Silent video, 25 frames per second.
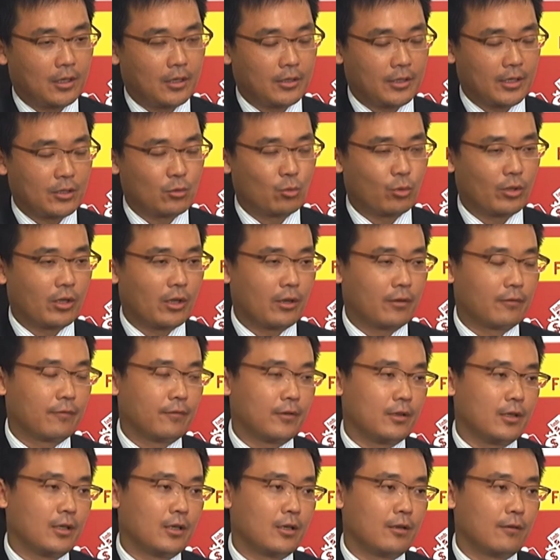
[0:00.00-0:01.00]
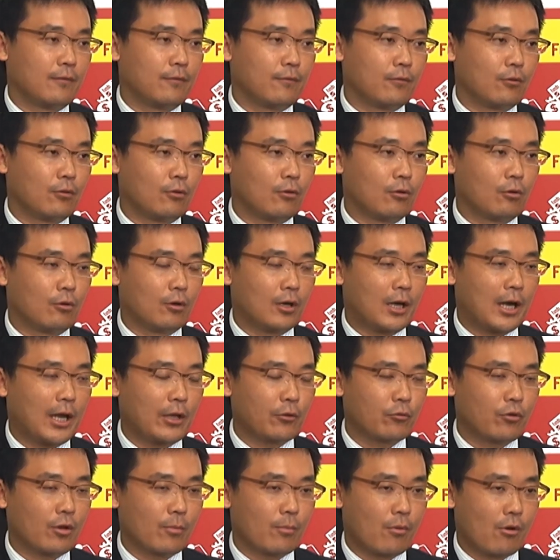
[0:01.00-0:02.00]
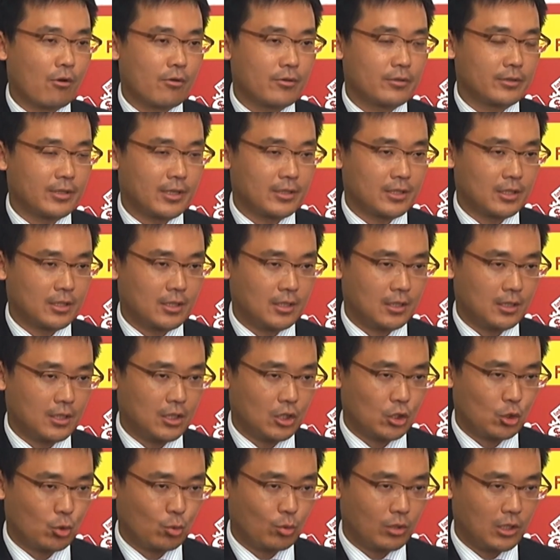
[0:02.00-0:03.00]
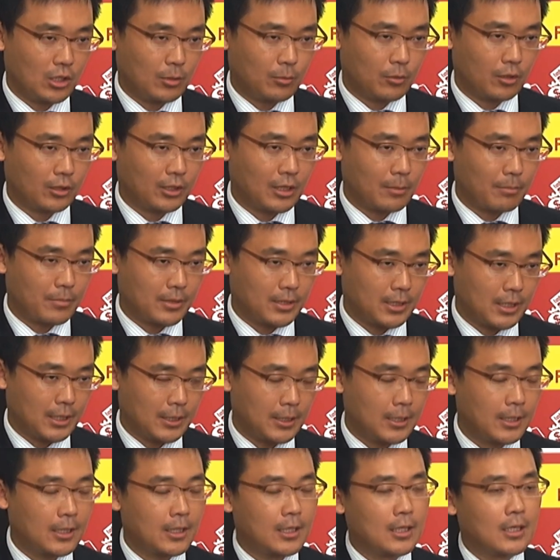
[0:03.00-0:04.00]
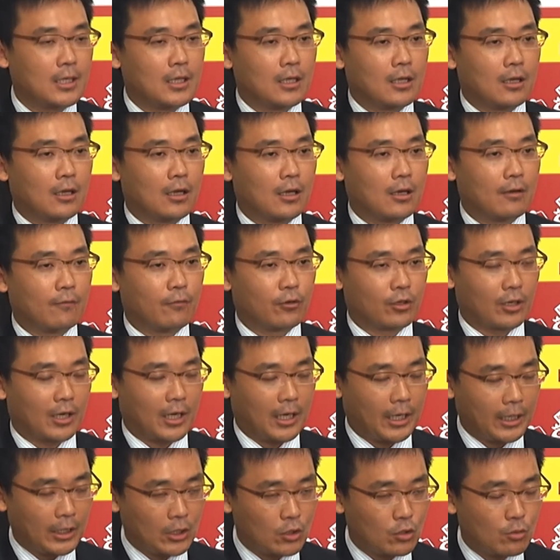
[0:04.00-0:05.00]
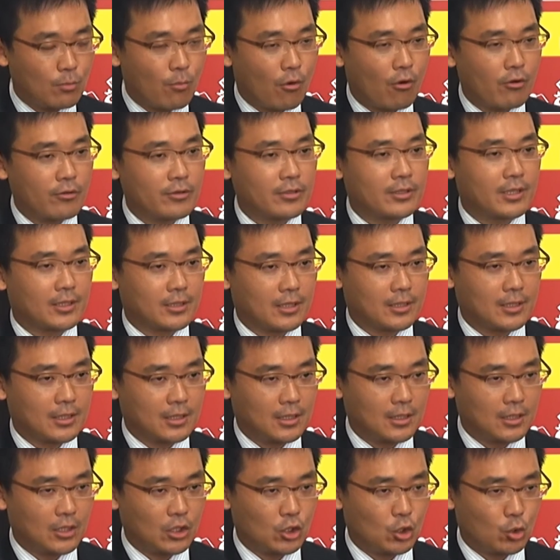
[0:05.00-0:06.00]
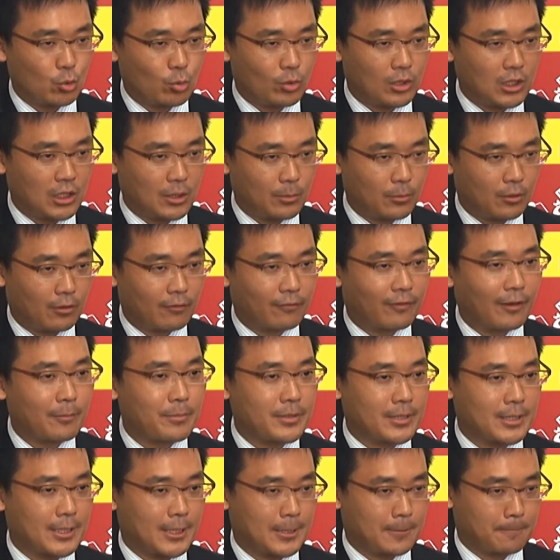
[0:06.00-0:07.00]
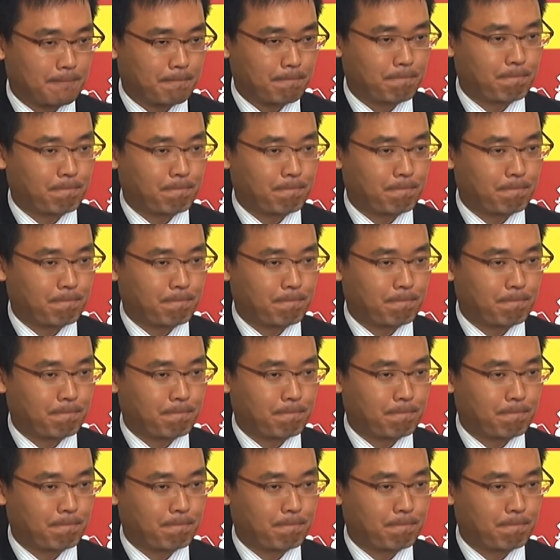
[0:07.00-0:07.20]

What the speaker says: Yes, we have. For high-grade bonds, there's a single issuer limit of 10%. For the high-yield bonds, there's a single issuer limit of 5%.